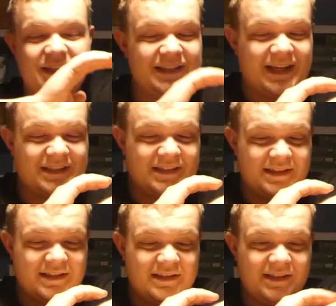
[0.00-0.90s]
That
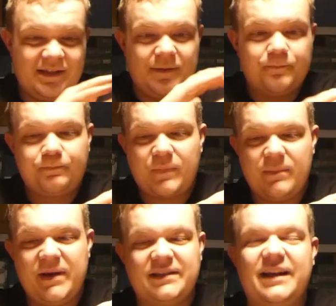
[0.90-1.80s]
is the
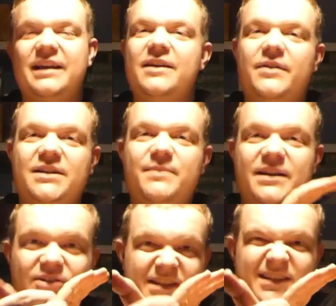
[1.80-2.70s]
best I can give an
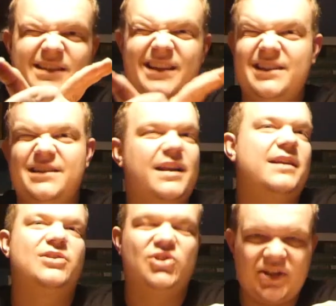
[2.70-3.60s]
expansion. It is an
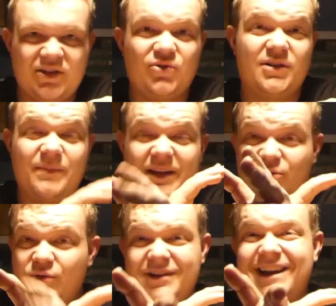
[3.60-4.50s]
essential
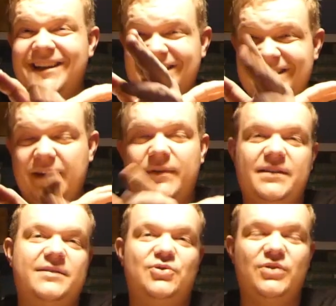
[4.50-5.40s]
expansion. Oceania is definitely
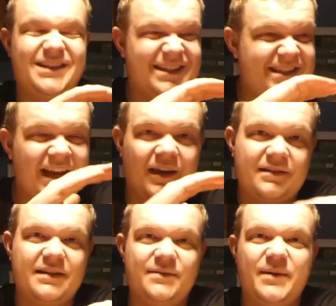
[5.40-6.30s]
essential. It's a 10 out
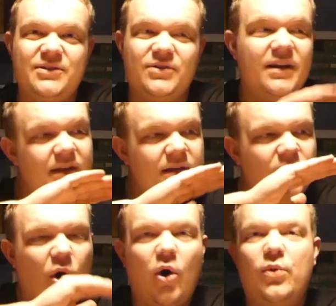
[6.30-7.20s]
of 10 expansion.
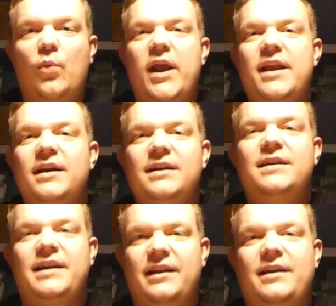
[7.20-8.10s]
All the way.
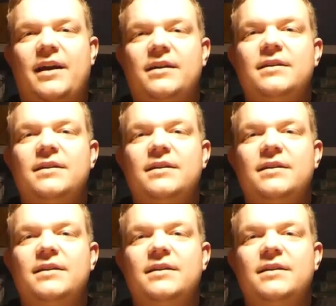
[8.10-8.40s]
Hell yeah.